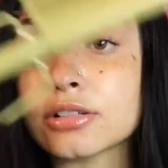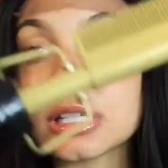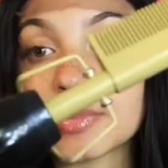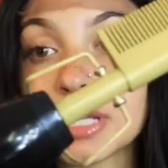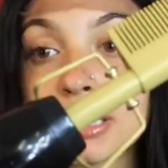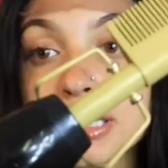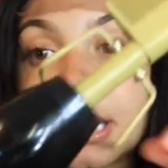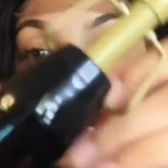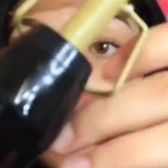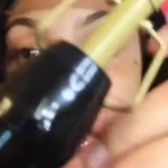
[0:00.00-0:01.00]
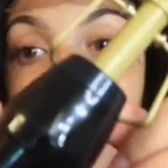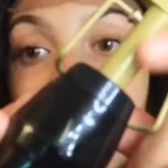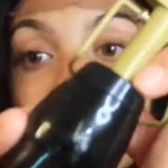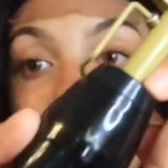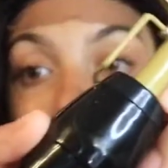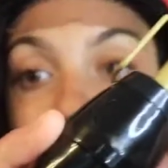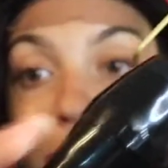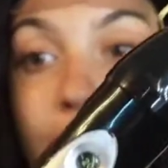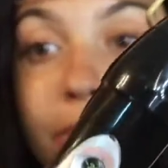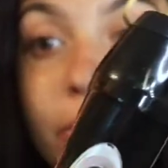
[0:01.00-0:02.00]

just plugged in my hot comb. I'm gonna